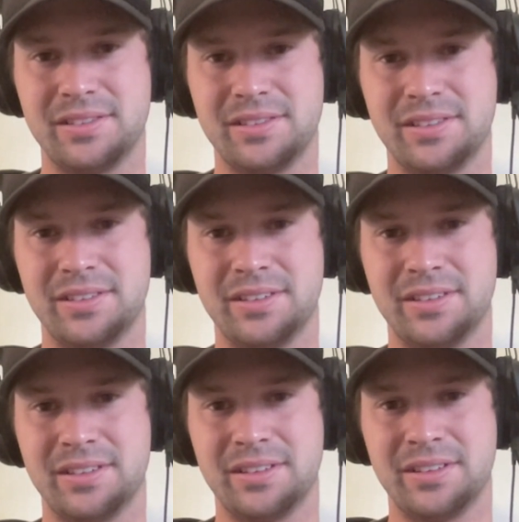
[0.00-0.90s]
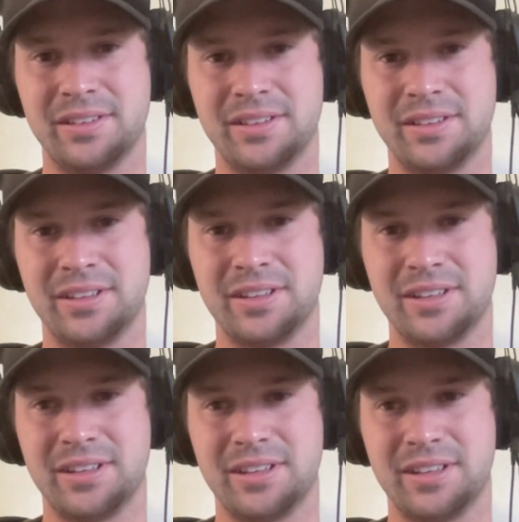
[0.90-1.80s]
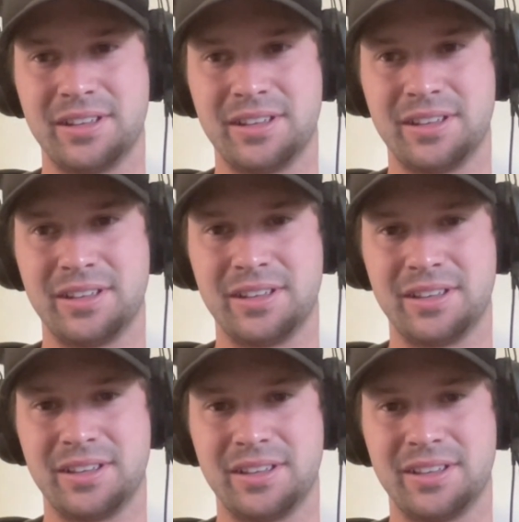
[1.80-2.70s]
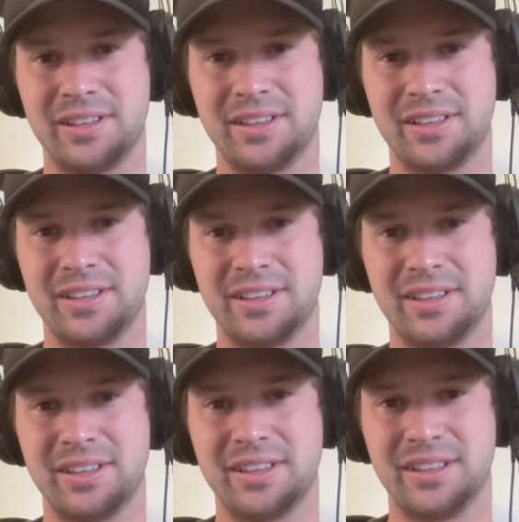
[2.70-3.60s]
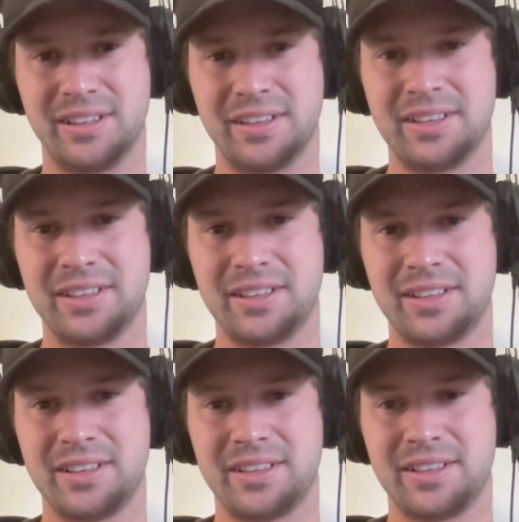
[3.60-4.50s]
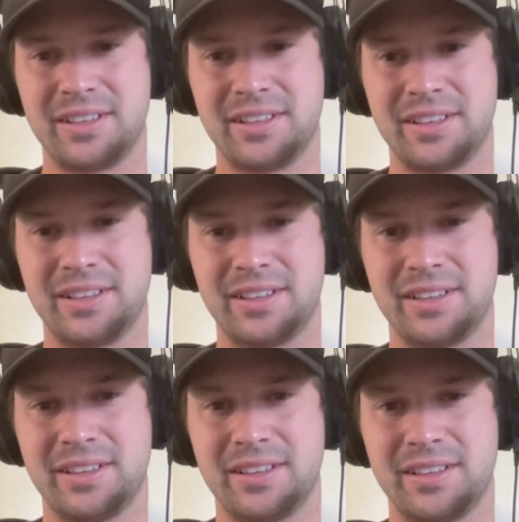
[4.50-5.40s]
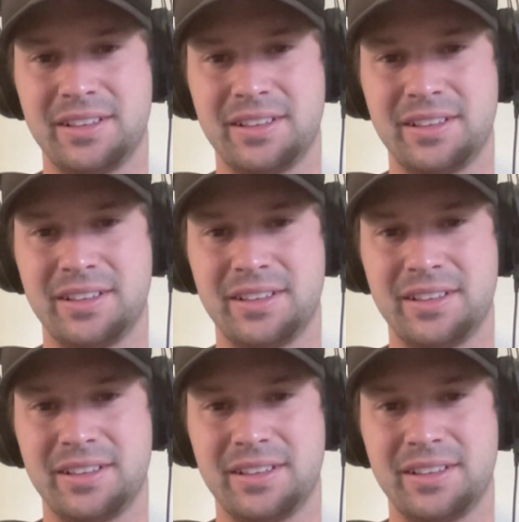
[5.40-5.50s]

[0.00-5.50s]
This person isn't speaking.